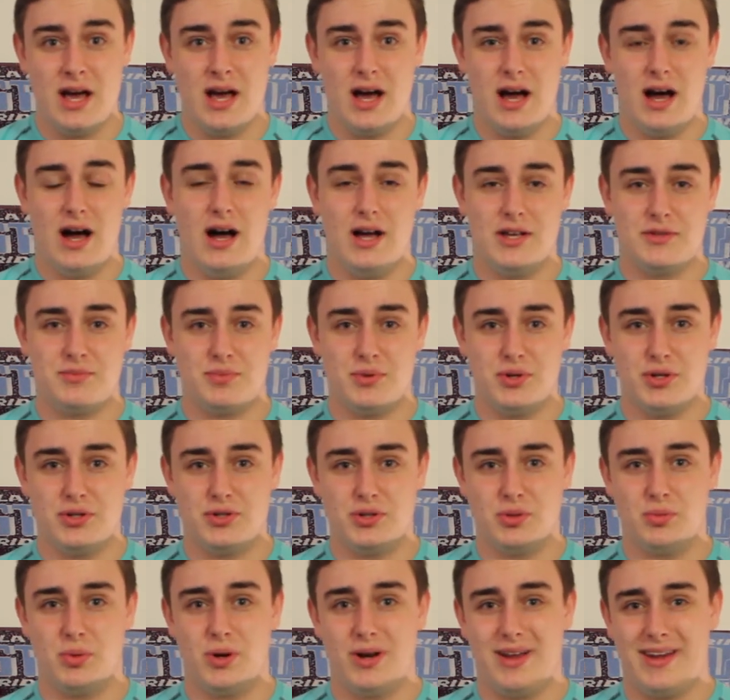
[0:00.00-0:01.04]
as Bruce
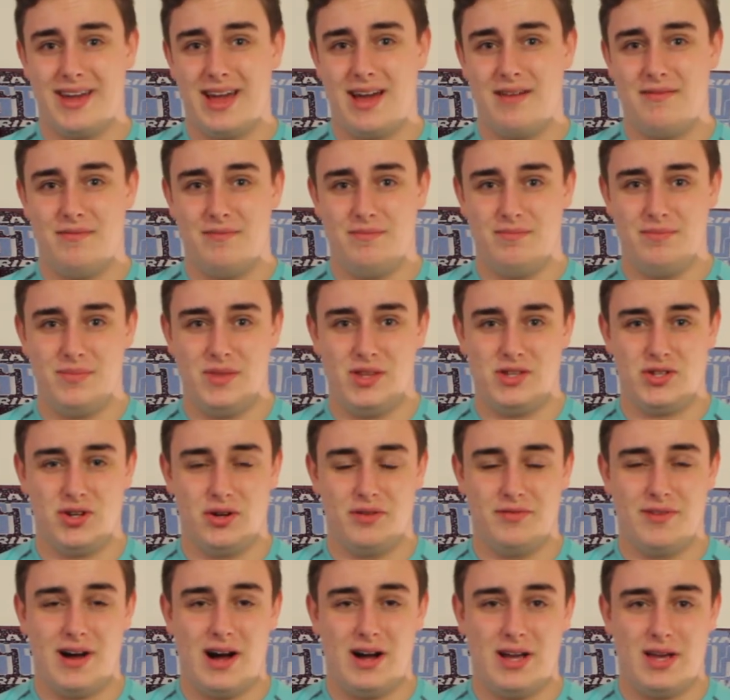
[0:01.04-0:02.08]
will want to get sort
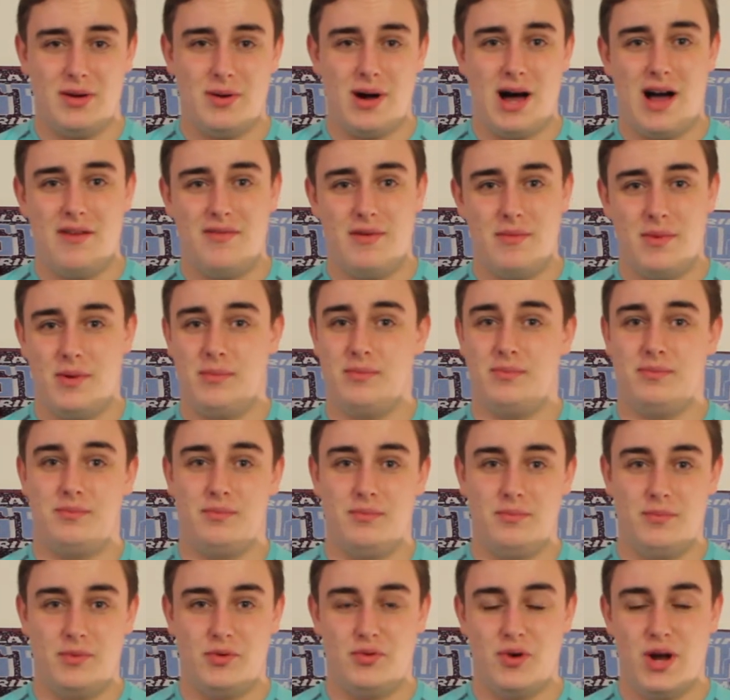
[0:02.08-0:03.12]
of value out of him, and
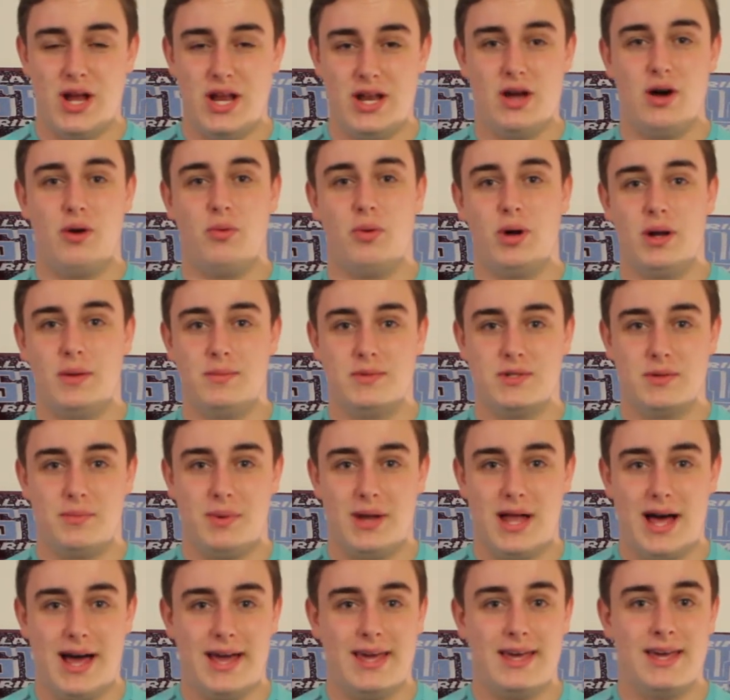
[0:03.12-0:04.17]
Mourinho will want him to
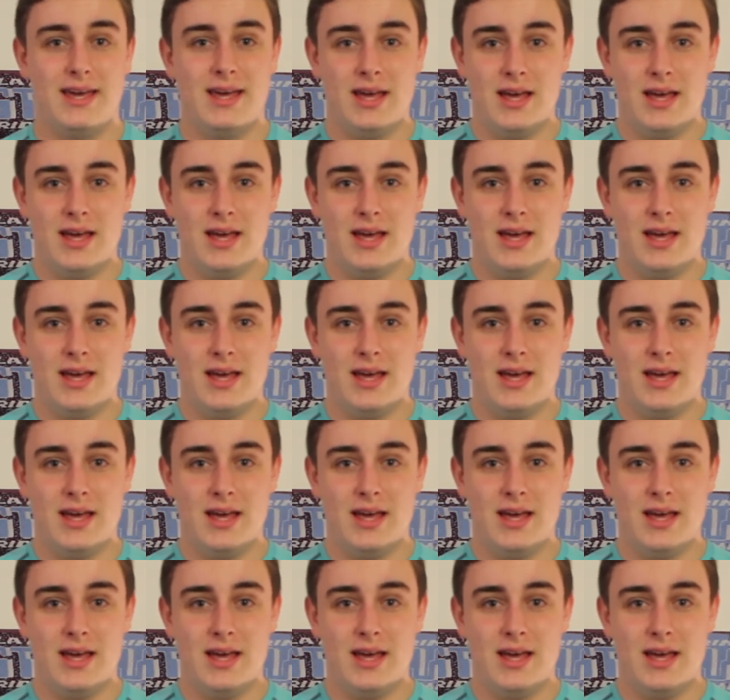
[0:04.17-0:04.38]
play.